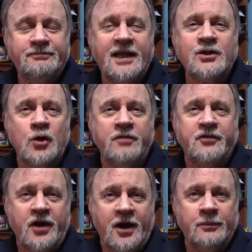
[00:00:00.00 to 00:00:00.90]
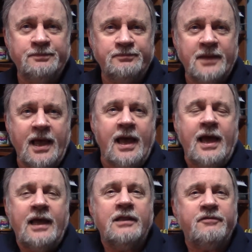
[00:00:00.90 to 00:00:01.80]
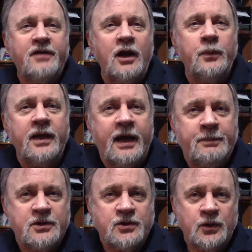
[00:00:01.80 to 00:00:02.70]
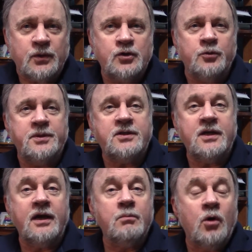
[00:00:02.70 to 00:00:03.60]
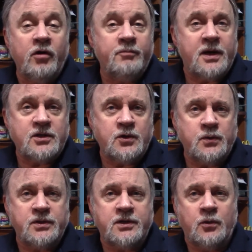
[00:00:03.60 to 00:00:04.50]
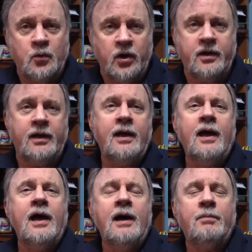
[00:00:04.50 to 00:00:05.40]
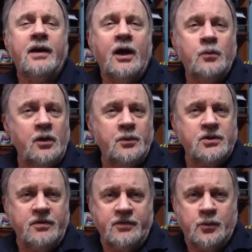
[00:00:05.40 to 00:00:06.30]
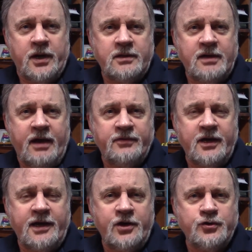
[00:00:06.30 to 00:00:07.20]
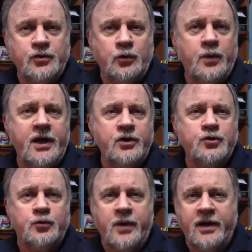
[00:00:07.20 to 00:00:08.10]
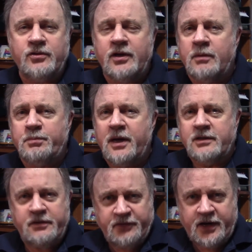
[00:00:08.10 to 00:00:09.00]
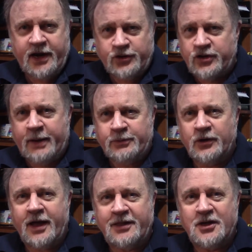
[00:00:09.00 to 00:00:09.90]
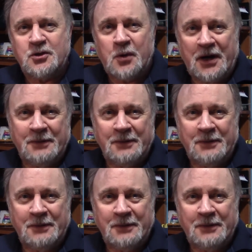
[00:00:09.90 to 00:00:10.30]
That's all for now. In the following episodes, you'll be seeing more of my students at work, but I will reserve the right to have an occasional rage, rant, and pontificate chapter like this one.